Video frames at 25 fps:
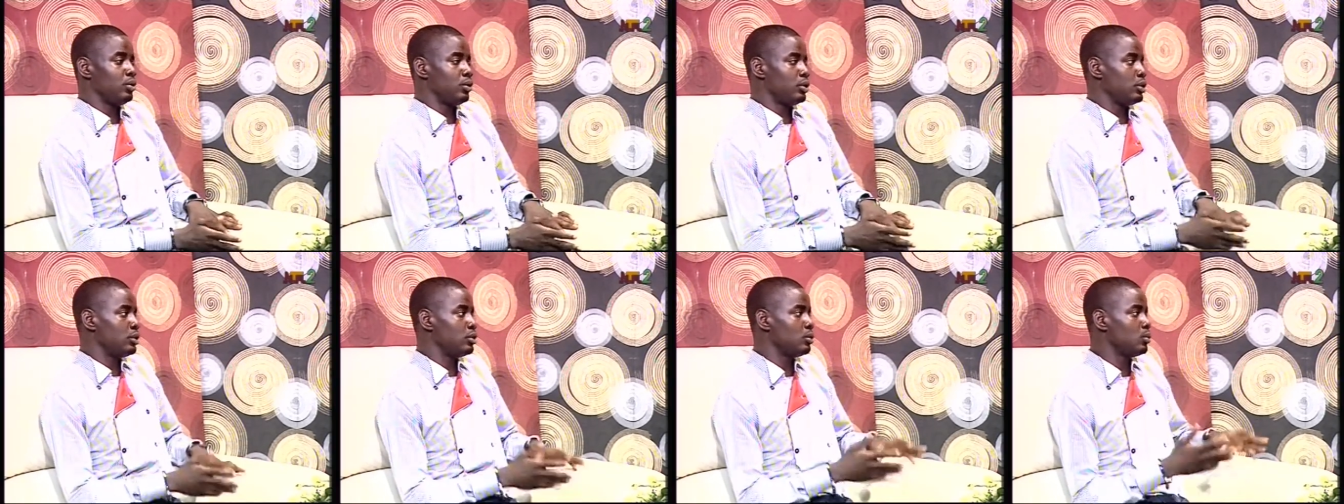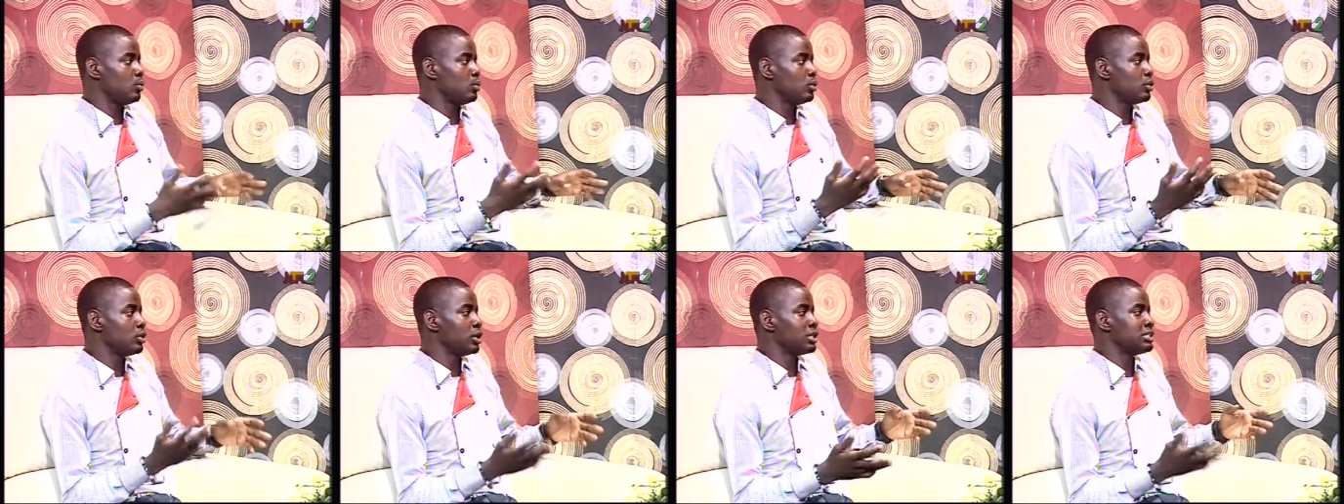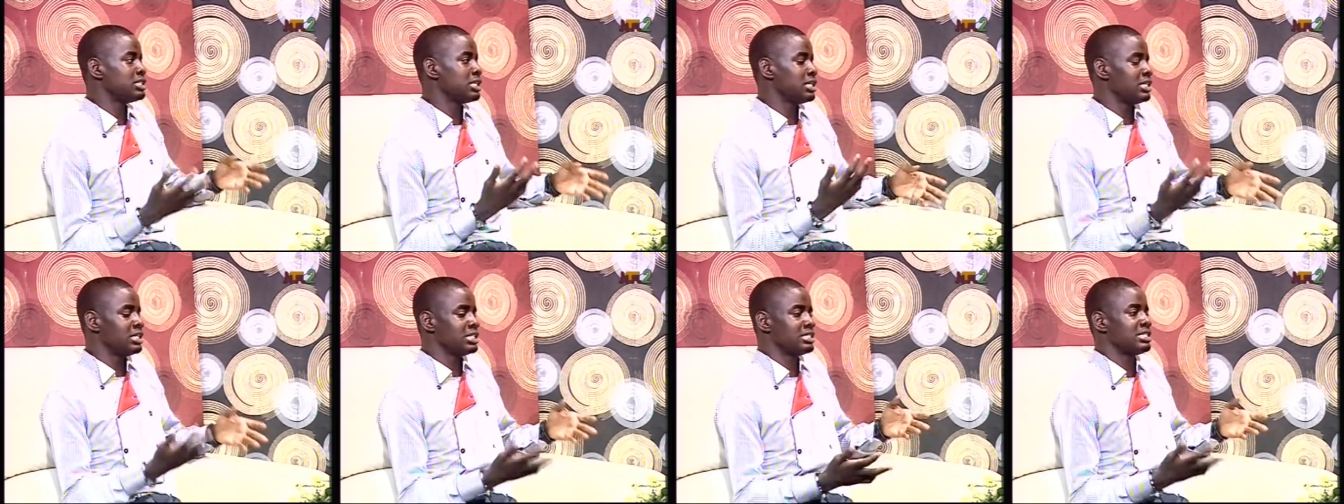you know, who
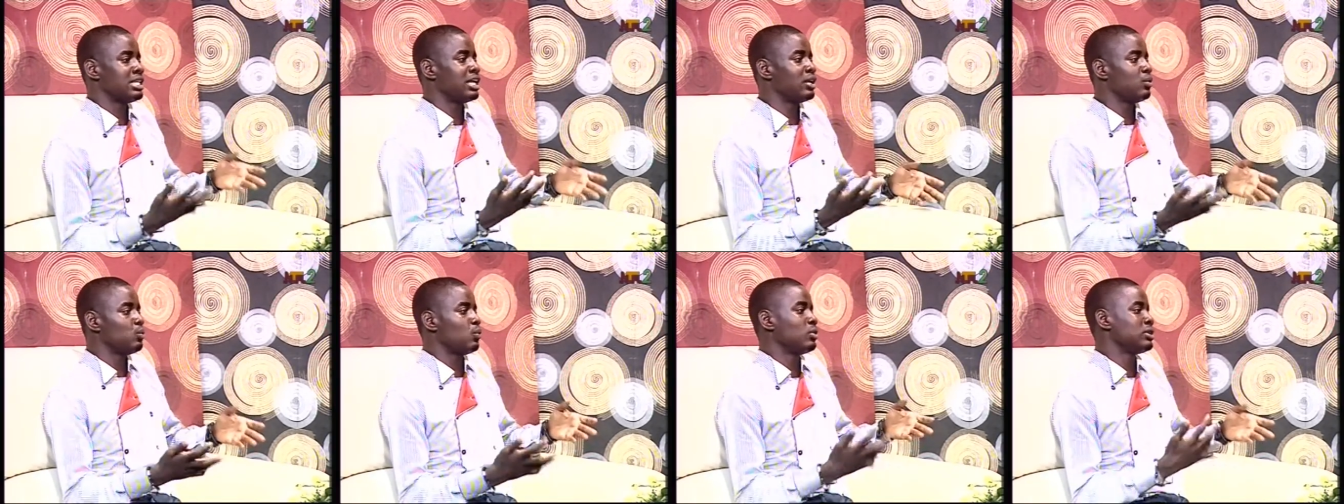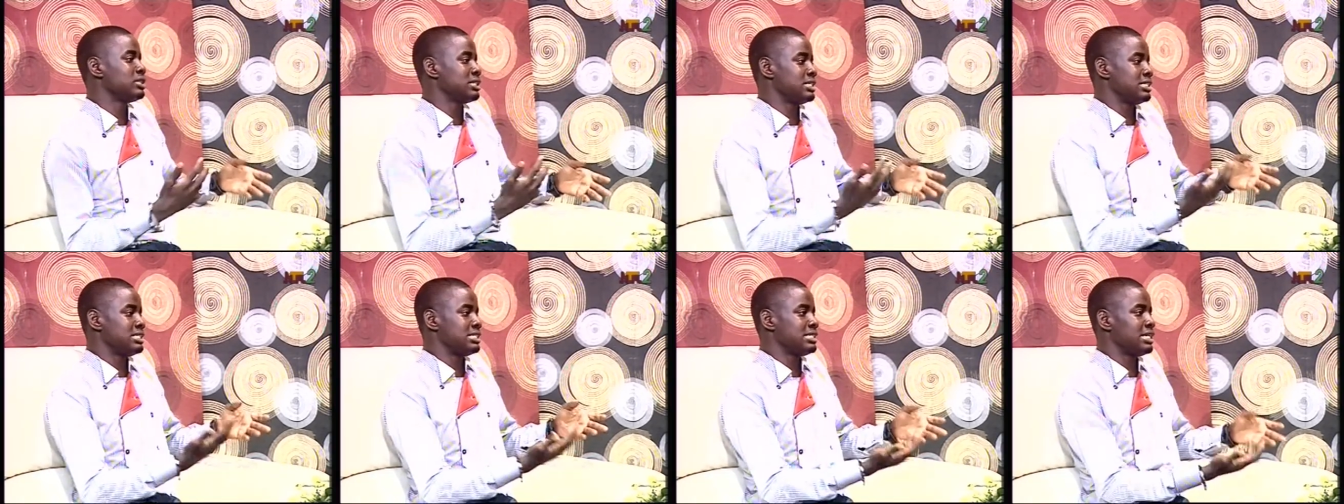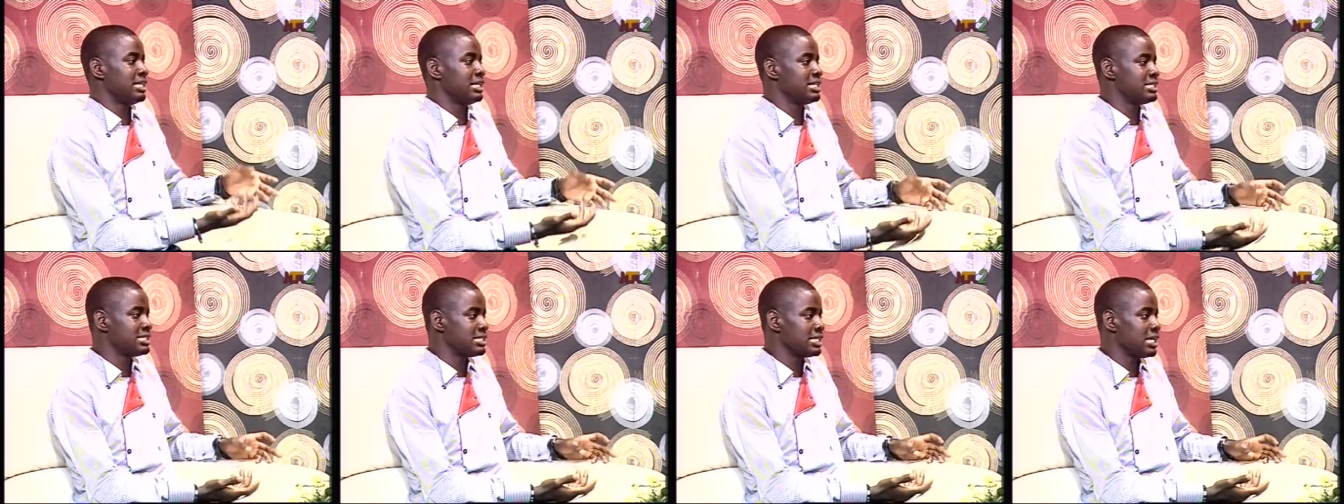doesn't understand what it
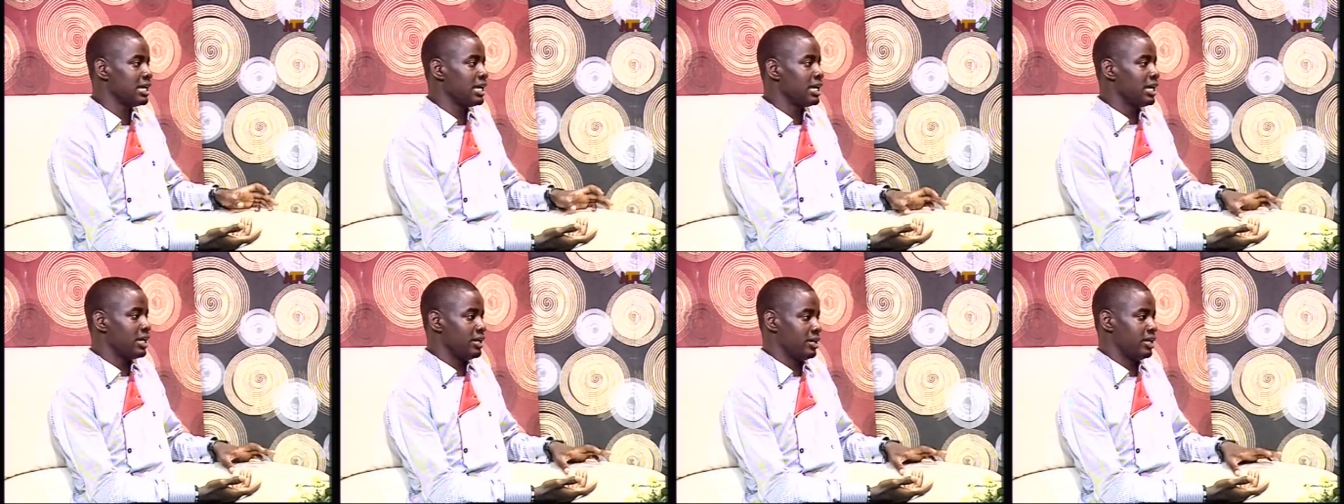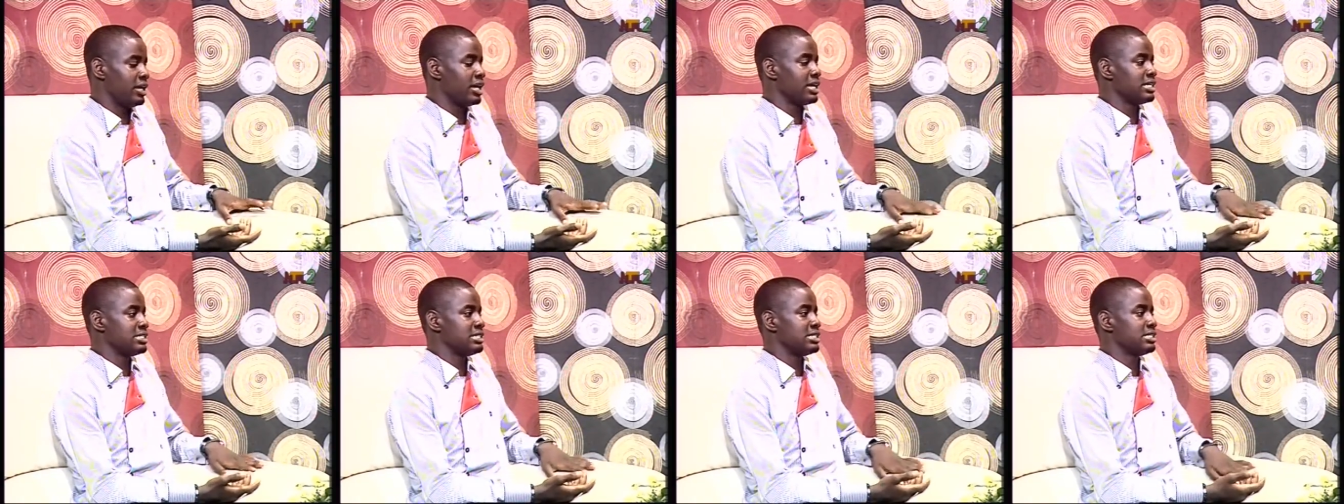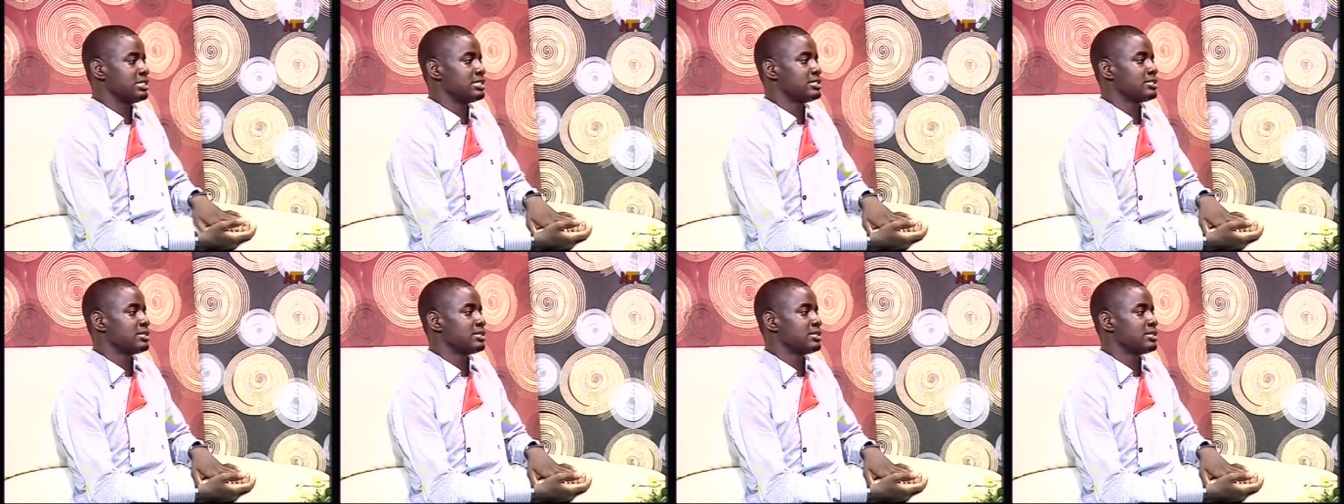takes. Mm. gets get it?